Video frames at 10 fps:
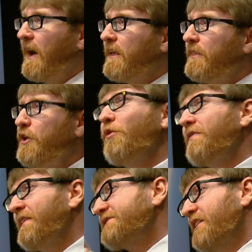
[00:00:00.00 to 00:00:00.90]
The only
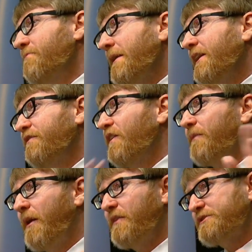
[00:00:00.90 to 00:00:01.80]
thing that's kind of meaningful
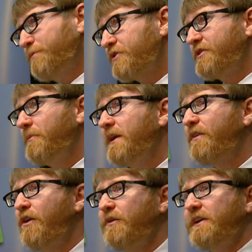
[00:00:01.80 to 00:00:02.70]
about this book to me,
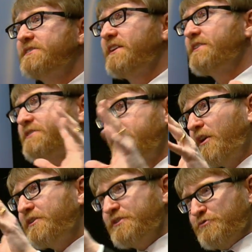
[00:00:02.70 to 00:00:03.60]
though, is it
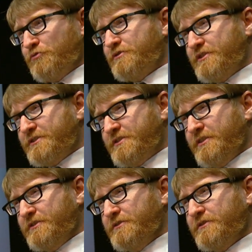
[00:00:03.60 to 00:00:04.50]
started to, to,
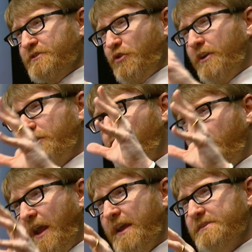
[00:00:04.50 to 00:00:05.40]
to kind of
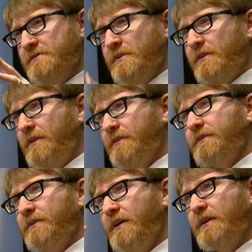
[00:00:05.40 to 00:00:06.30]
create,
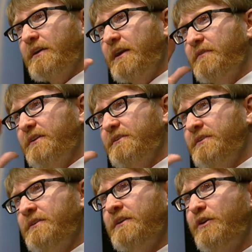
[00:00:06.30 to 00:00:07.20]
kind of a,
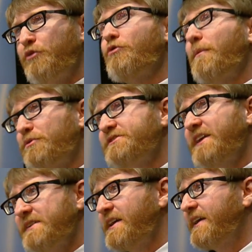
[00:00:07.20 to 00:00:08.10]
or
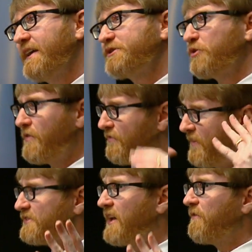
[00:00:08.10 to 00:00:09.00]
represent, I guess, sort of the
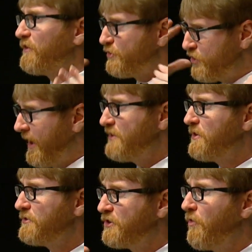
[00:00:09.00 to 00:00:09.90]
philosophical change that
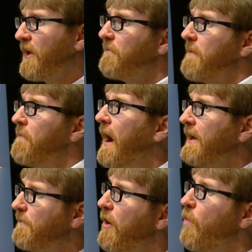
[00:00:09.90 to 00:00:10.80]
was going in my
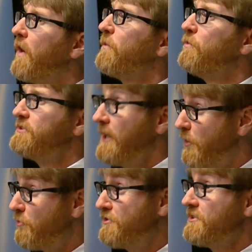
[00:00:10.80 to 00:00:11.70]
mind about what was
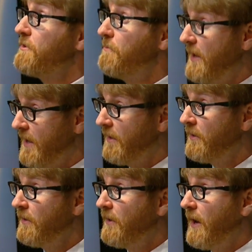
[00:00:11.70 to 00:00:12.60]
interesting to me
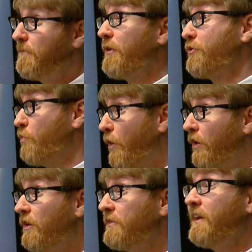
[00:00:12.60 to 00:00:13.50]
about the
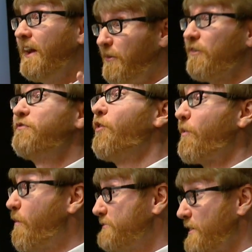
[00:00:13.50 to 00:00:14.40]
world, and therefore
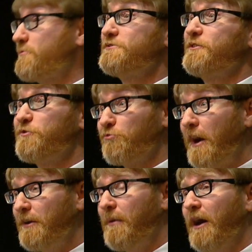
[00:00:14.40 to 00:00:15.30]
what was interesting to
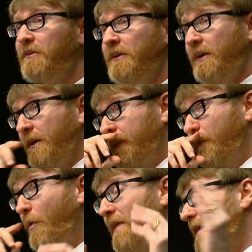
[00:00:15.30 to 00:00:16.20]
write about. The
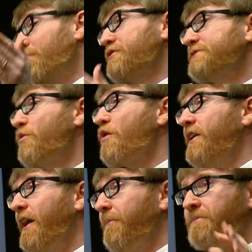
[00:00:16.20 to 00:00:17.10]
way that book is broken
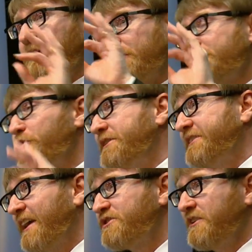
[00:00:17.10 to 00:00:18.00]
up, there's three
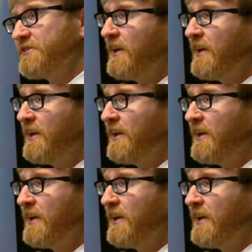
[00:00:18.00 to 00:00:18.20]
sections.